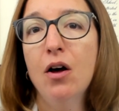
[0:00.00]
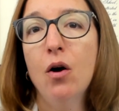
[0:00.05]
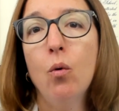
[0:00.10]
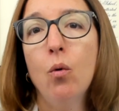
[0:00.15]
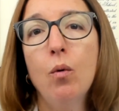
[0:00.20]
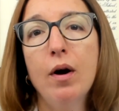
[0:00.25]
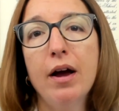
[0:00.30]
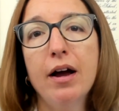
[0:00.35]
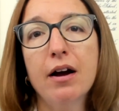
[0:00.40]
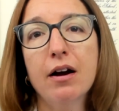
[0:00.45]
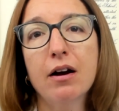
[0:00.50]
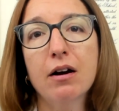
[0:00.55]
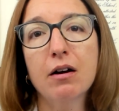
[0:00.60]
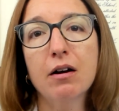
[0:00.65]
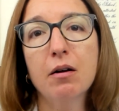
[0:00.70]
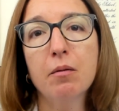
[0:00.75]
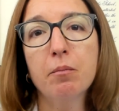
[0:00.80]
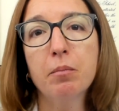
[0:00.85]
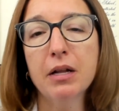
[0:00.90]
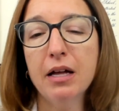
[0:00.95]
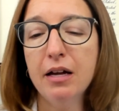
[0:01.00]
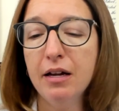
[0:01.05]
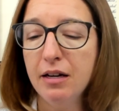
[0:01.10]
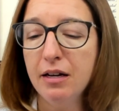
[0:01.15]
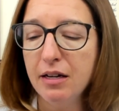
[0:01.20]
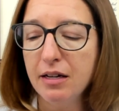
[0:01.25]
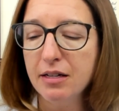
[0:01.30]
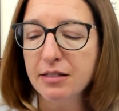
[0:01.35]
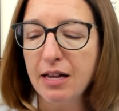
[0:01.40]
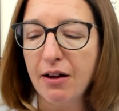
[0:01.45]
where blood
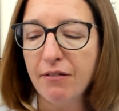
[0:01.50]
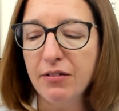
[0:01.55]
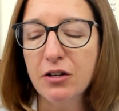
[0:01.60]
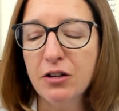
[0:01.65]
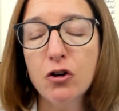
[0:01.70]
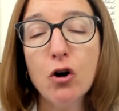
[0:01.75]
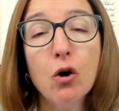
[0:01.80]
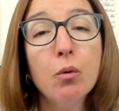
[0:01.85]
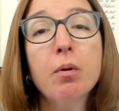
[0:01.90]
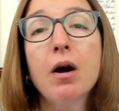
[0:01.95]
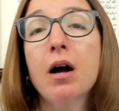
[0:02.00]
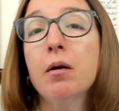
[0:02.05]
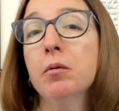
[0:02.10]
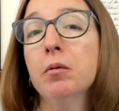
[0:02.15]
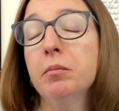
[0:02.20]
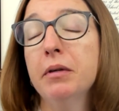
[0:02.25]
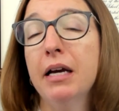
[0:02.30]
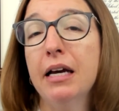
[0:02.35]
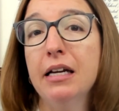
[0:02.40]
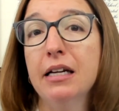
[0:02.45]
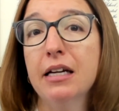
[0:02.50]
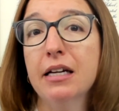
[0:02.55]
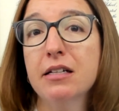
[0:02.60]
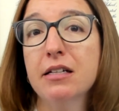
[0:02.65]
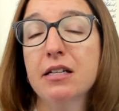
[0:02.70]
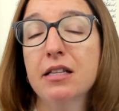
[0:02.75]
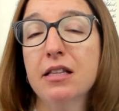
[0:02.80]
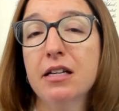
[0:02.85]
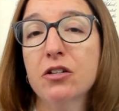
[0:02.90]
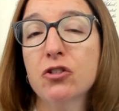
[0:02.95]
is having no problem getting
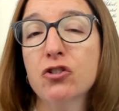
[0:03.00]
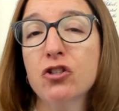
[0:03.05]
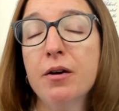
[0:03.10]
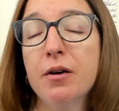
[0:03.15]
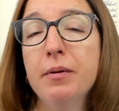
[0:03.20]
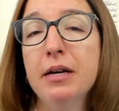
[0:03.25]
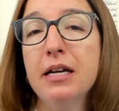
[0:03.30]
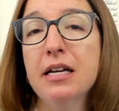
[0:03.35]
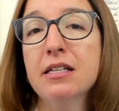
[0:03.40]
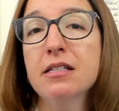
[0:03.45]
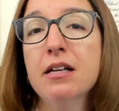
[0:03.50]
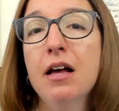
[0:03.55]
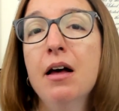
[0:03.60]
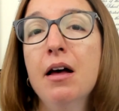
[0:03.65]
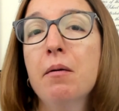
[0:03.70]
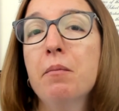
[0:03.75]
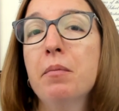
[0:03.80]
into the extremities,